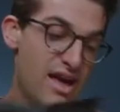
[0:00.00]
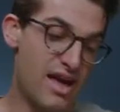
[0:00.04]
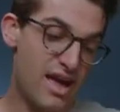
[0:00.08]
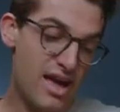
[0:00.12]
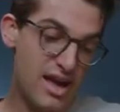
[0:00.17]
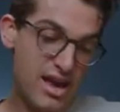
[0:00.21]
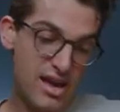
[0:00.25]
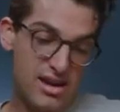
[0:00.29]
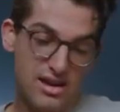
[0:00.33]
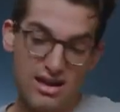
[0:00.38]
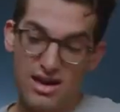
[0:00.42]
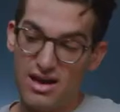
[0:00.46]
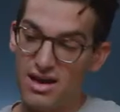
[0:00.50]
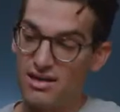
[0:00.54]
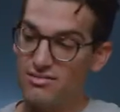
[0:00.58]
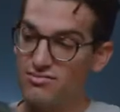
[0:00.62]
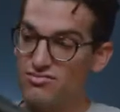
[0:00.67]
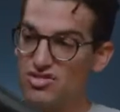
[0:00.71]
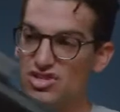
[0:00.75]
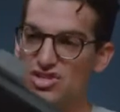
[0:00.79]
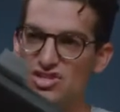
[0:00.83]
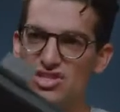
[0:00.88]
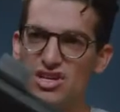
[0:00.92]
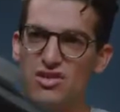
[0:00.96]
and
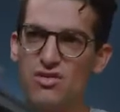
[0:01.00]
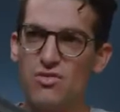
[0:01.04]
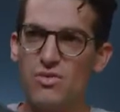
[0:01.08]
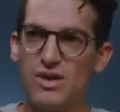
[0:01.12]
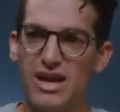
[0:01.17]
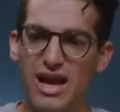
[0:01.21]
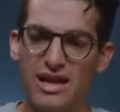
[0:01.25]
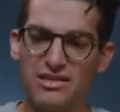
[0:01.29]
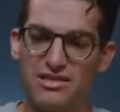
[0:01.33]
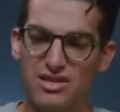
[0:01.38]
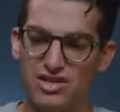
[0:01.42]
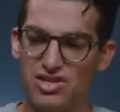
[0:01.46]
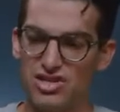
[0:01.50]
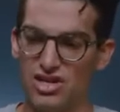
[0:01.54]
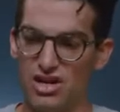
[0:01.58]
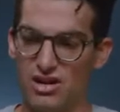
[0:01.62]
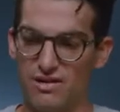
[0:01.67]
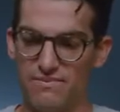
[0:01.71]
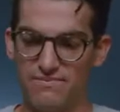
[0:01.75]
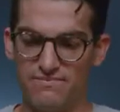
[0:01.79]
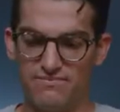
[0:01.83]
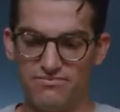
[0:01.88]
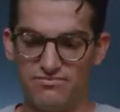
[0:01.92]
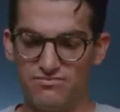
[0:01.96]
just see what we got this
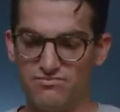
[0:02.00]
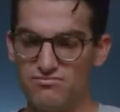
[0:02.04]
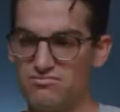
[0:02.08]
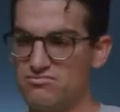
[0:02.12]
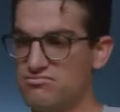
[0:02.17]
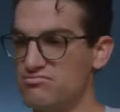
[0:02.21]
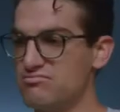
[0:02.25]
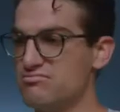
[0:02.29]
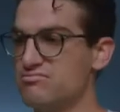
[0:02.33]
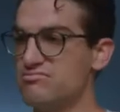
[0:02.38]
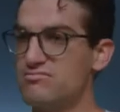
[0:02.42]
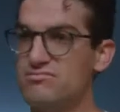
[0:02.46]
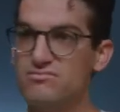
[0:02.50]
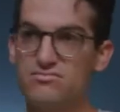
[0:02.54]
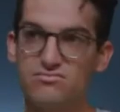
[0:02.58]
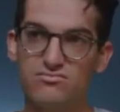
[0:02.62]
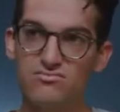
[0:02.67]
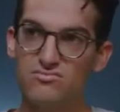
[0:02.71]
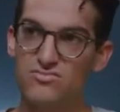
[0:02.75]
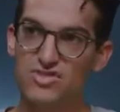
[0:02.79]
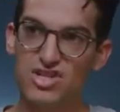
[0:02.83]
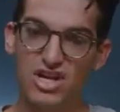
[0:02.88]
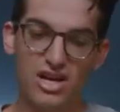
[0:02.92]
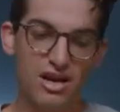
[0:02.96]
year.
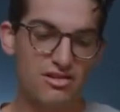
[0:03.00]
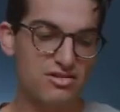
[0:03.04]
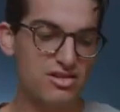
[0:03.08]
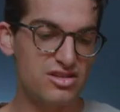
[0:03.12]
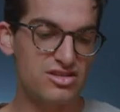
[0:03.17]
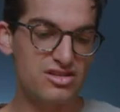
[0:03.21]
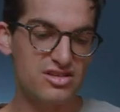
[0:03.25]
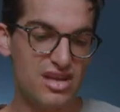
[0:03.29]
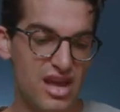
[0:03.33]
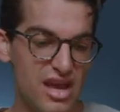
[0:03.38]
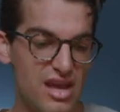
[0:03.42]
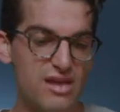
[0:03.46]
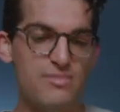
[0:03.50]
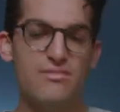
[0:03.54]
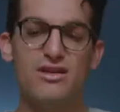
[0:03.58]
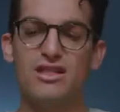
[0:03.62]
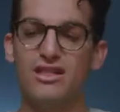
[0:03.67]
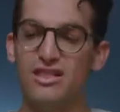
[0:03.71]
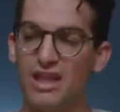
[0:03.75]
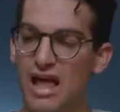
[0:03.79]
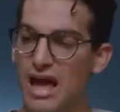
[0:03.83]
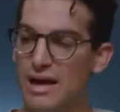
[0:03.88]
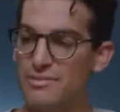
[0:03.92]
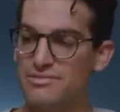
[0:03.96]
Check out the same
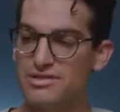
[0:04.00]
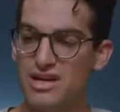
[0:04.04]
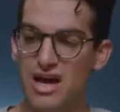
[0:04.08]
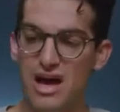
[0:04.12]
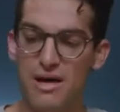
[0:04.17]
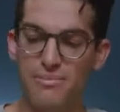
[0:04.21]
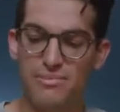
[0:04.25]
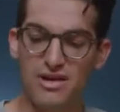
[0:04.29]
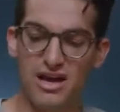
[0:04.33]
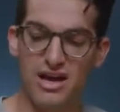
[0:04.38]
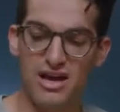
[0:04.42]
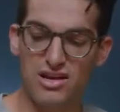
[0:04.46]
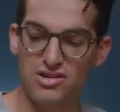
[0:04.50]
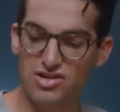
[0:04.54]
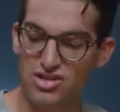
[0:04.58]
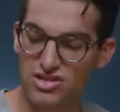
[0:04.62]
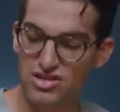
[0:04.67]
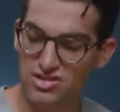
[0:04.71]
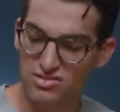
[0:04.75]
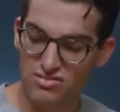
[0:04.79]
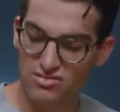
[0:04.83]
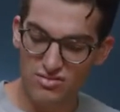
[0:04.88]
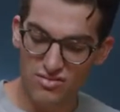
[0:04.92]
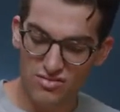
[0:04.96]
laptop and
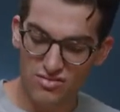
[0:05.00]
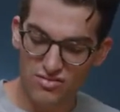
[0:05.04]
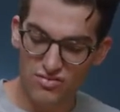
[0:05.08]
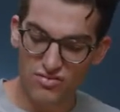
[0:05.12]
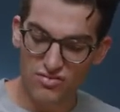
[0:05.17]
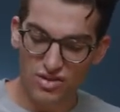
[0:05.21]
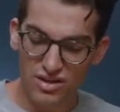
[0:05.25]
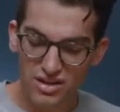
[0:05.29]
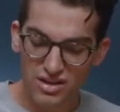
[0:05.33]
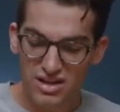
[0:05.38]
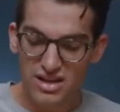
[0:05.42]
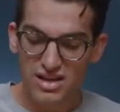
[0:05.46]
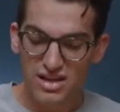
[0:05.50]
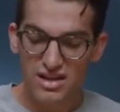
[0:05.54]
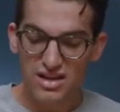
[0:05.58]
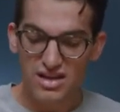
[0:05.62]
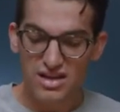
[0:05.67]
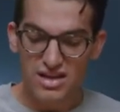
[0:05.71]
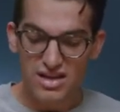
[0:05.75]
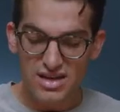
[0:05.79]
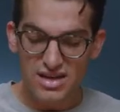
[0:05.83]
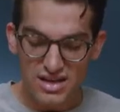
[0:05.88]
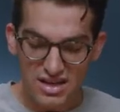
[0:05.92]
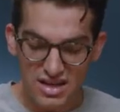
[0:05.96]
just really
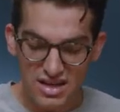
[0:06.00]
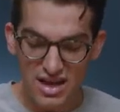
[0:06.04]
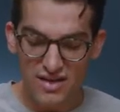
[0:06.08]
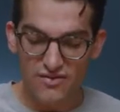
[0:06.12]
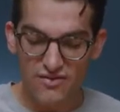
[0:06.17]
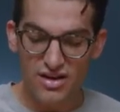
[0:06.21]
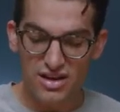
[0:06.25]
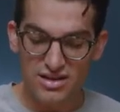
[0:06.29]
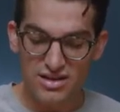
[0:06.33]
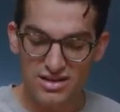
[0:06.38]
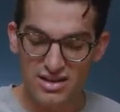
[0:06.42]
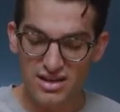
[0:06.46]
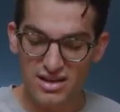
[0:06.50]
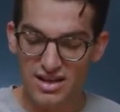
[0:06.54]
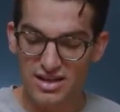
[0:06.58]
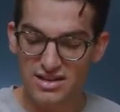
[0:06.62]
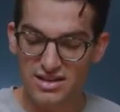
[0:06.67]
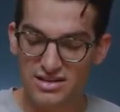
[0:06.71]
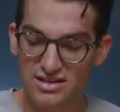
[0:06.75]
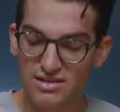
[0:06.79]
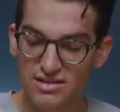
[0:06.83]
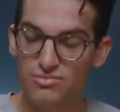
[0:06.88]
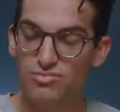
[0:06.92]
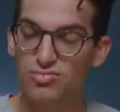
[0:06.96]
give it
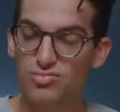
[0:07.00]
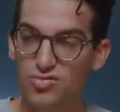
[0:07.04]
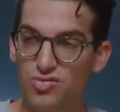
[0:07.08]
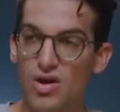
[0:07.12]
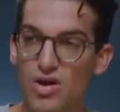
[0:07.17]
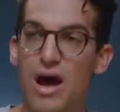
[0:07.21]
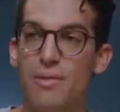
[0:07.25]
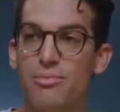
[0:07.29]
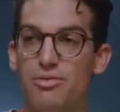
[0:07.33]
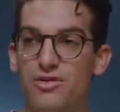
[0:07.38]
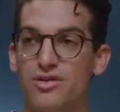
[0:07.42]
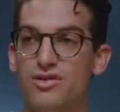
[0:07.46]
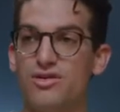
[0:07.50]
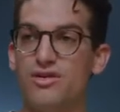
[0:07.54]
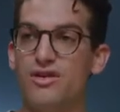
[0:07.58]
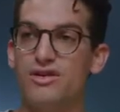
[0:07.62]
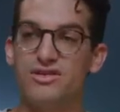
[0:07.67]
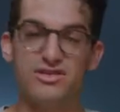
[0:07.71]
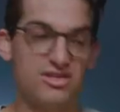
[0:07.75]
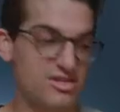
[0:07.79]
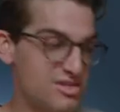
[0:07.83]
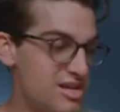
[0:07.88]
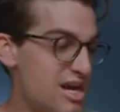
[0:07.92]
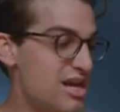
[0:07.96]
its proper
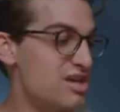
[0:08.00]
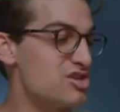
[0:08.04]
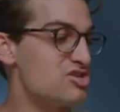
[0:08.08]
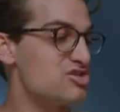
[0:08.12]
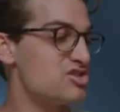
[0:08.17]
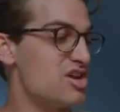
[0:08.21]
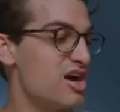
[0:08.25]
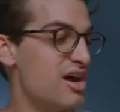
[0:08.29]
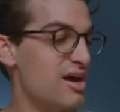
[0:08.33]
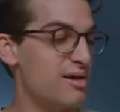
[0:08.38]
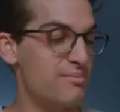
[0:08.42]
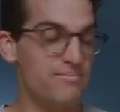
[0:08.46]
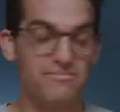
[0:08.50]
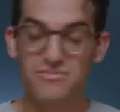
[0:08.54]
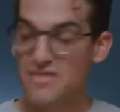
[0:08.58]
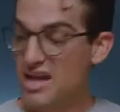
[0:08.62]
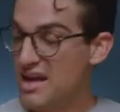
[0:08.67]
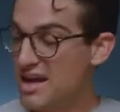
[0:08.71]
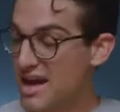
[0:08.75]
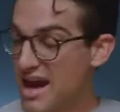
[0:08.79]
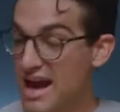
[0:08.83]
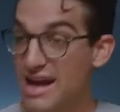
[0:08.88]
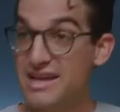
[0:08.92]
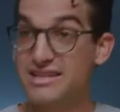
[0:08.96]
stage time
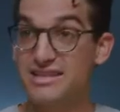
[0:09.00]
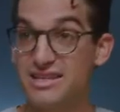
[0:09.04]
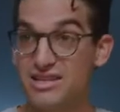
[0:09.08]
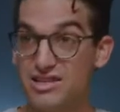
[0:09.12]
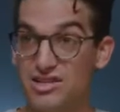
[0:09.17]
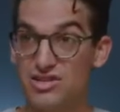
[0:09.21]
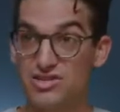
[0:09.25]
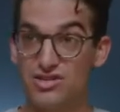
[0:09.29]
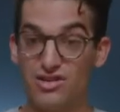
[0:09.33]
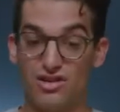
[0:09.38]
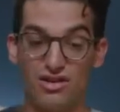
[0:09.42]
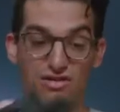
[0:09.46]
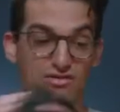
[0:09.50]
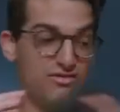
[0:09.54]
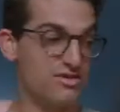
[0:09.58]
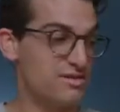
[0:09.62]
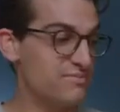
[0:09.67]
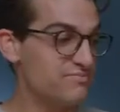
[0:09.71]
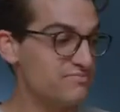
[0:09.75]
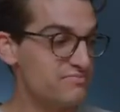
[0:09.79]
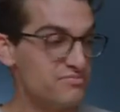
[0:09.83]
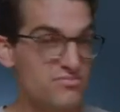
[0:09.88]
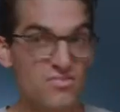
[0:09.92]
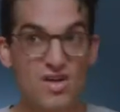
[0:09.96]
as it deserves.
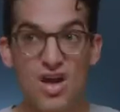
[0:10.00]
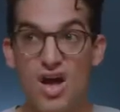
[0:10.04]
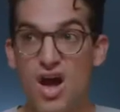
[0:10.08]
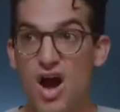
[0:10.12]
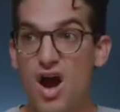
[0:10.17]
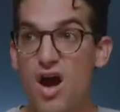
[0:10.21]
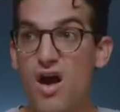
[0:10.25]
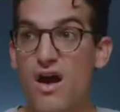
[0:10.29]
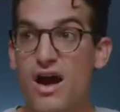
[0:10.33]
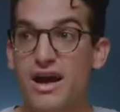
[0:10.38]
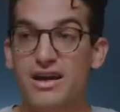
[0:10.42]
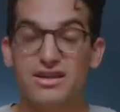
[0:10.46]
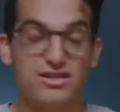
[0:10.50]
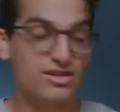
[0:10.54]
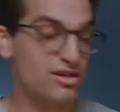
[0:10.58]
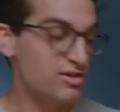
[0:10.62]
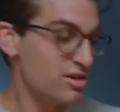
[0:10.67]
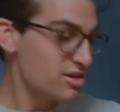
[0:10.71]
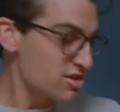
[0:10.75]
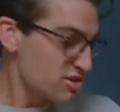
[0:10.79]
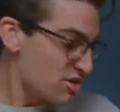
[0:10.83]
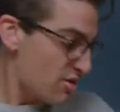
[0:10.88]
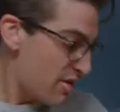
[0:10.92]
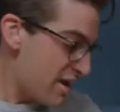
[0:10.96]
All right, so
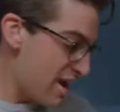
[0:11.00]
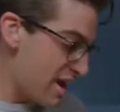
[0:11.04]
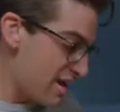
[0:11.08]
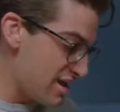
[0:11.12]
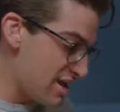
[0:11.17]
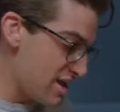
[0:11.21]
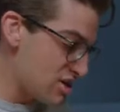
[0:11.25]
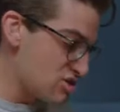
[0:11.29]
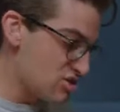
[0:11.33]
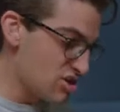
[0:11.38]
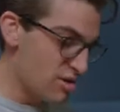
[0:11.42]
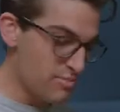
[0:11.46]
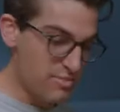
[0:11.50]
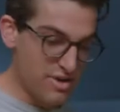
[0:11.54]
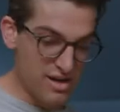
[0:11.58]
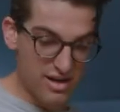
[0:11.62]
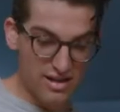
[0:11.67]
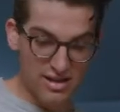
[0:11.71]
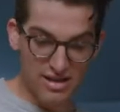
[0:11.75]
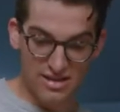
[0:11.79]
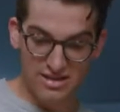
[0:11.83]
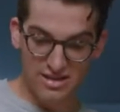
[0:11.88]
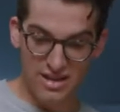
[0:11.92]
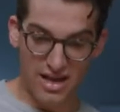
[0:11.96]
let's go ahead and jump
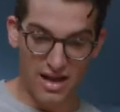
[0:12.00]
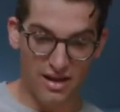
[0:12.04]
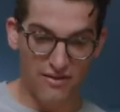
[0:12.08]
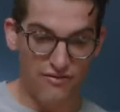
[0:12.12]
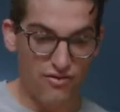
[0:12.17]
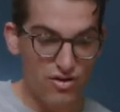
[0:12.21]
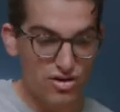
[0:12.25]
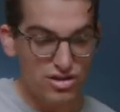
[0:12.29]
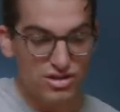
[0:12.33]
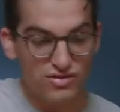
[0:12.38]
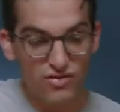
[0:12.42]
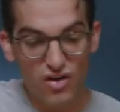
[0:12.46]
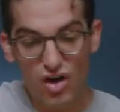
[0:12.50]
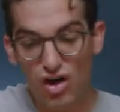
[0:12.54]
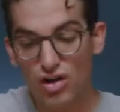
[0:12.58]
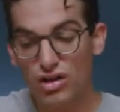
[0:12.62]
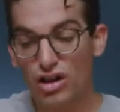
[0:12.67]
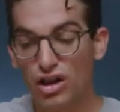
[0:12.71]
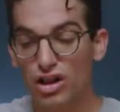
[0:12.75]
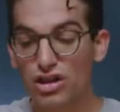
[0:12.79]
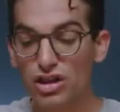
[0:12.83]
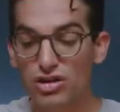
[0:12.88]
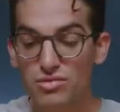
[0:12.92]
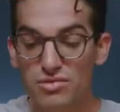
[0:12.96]
into this thing. First of
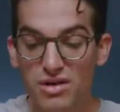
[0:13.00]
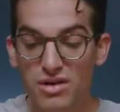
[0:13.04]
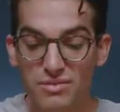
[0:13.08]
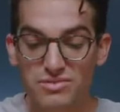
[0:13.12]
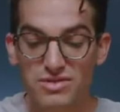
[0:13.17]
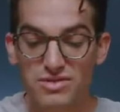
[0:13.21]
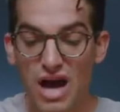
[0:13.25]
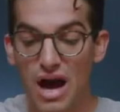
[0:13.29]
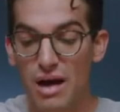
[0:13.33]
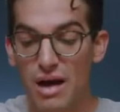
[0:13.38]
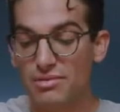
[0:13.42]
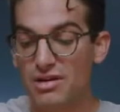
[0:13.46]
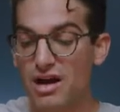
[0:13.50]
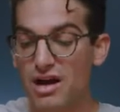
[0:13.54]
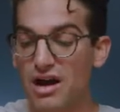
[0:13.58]
all, aluminum top